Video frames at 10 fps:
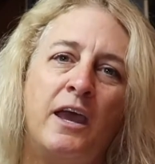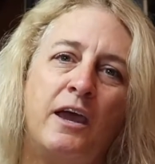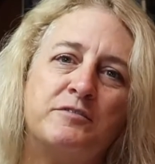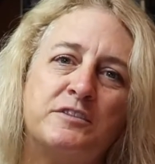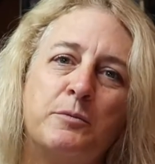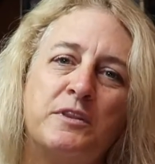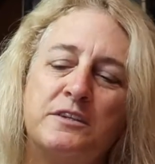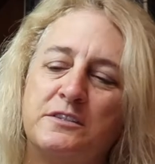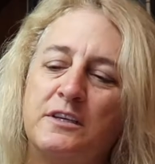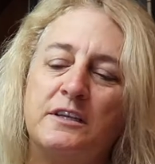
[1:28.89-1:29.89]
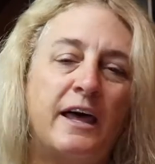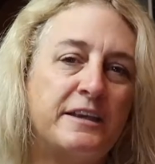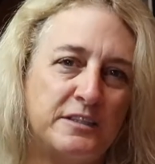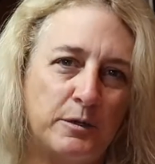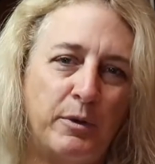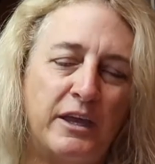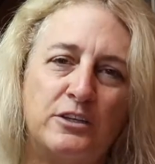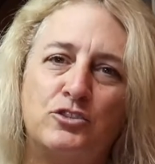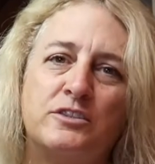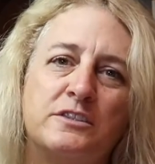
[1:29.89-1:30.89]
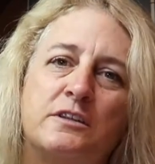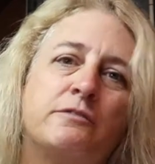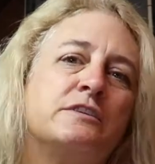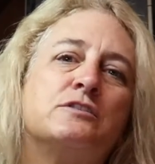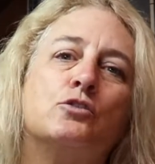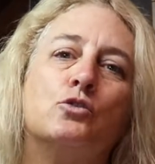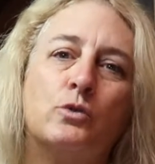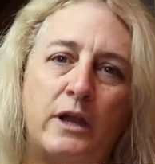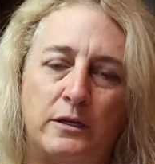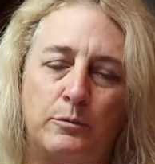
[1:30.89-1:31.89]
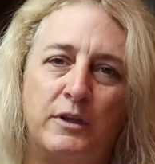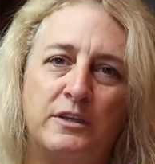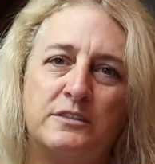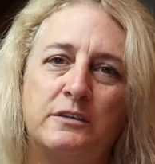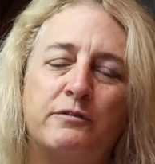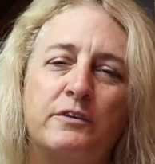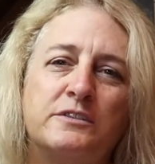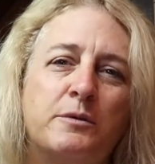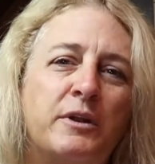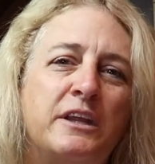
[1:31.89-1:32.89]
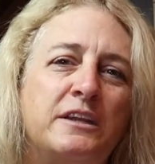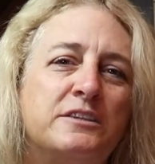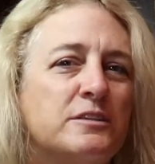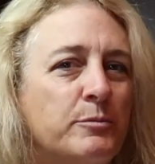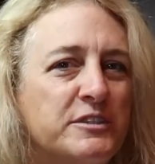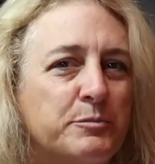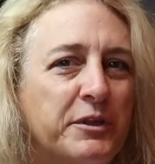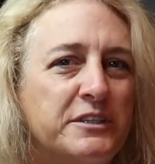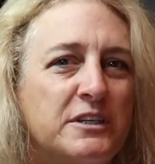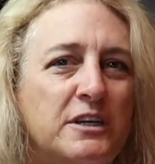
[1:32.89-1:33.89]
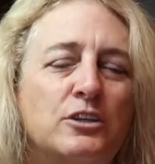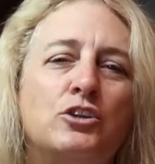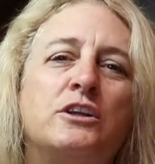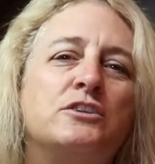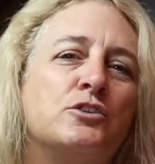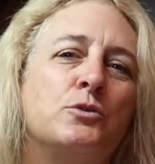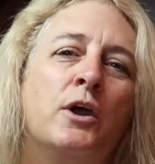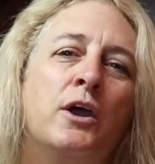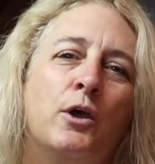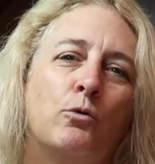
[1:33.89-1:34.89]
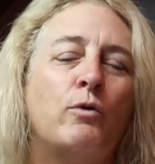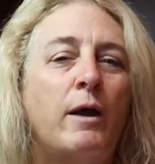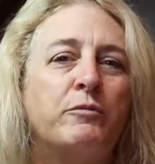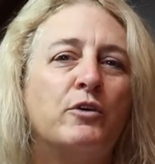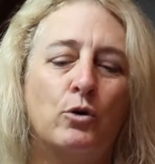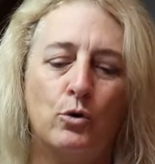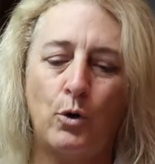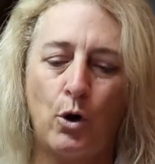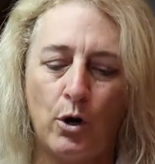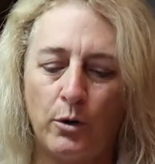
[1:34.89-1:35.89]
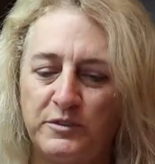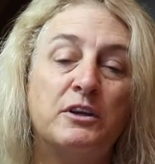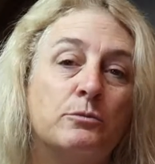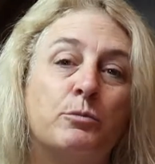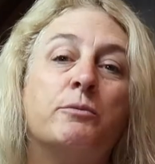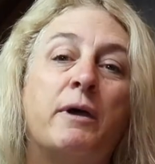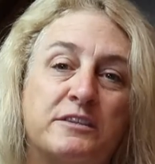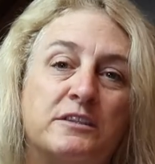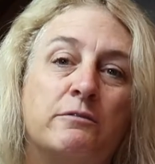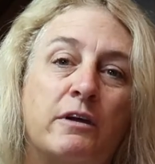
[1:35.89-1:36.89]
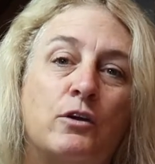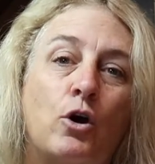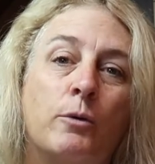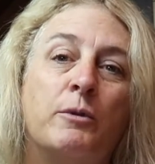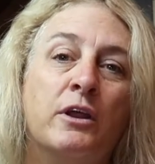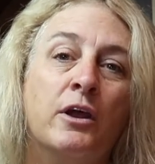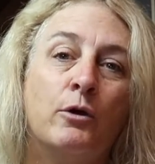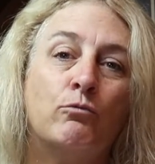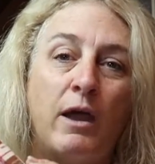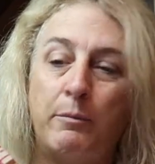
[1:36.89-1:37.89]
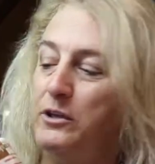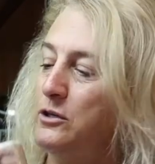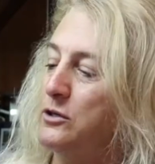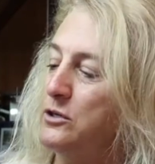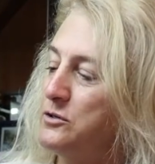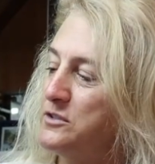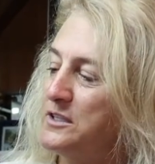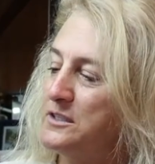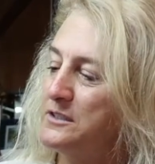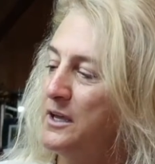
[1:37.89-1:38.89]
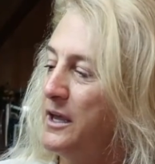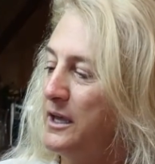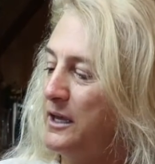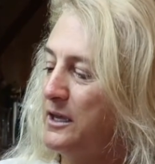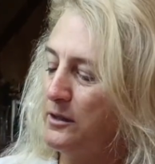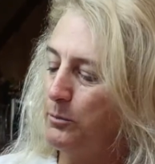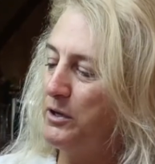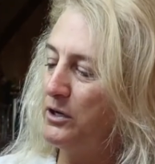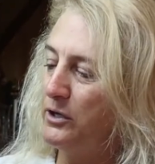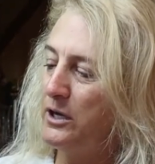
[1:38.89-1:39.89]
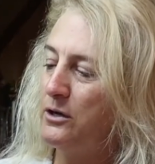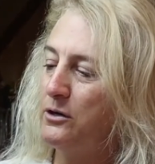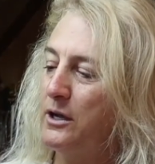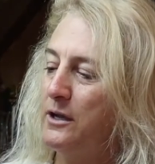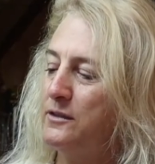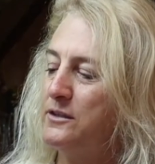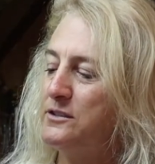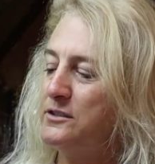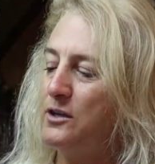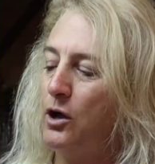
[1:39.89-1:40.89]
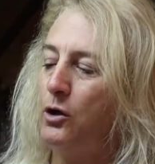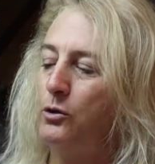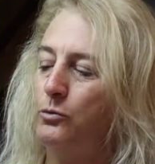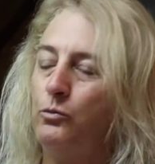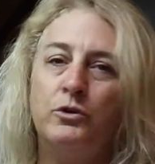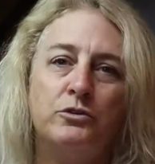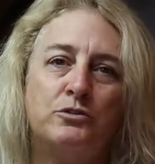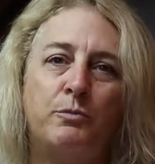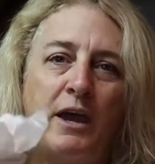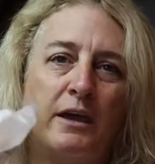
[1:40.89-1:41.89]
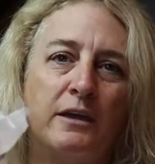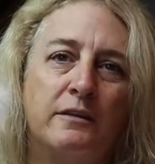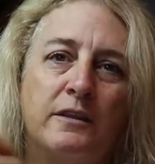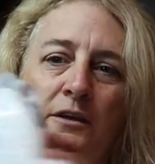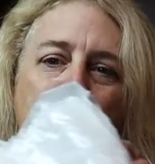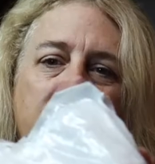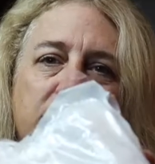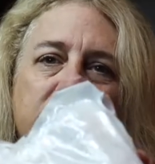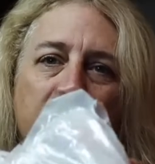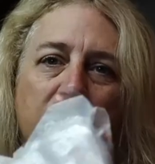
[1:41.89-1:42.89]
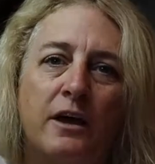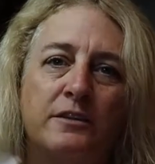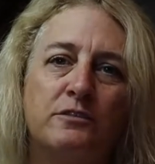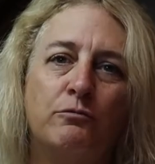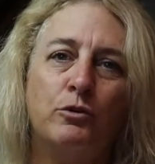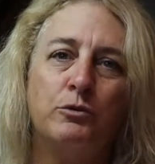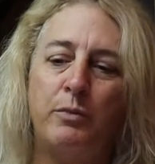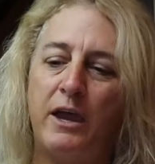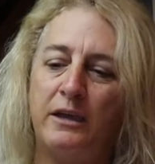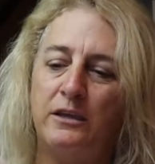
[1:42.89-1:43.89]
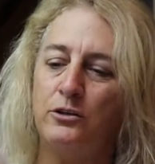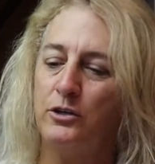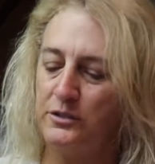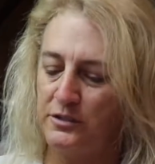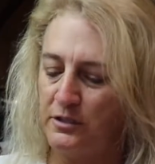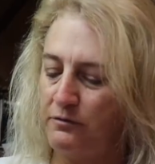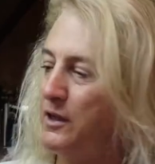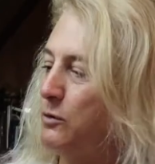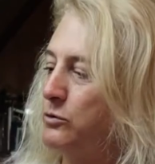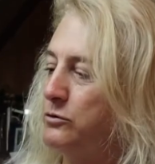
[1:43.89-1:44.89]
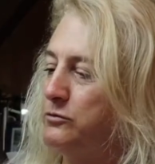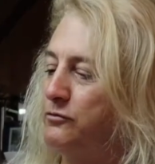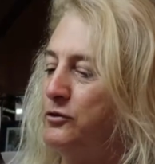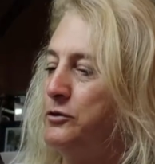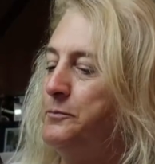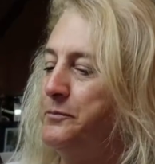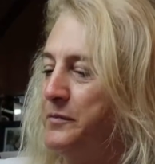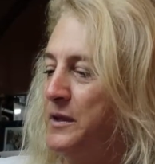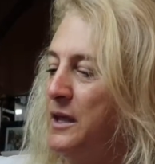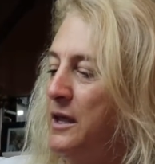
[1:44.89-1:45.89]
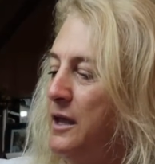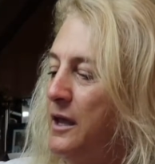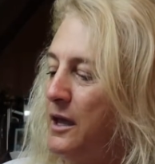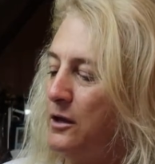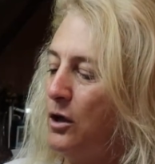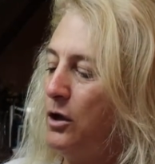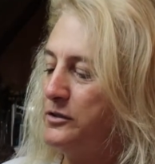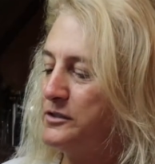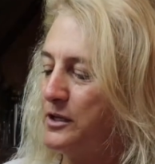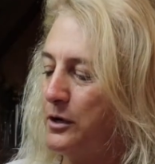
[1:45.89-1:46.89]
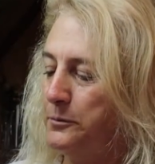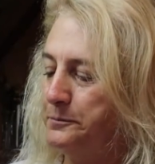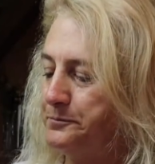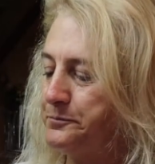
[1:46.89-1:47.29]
Have some of this elastic bandage. This stuff is great because if somebody needs to be splinted and you need to wrap their arm, I think I put a magazine around their arm and wrap it, you can use this. In the middle here, this is all wound packing. There it is, lots of wound packing. You're going to stuff that wound full. And also,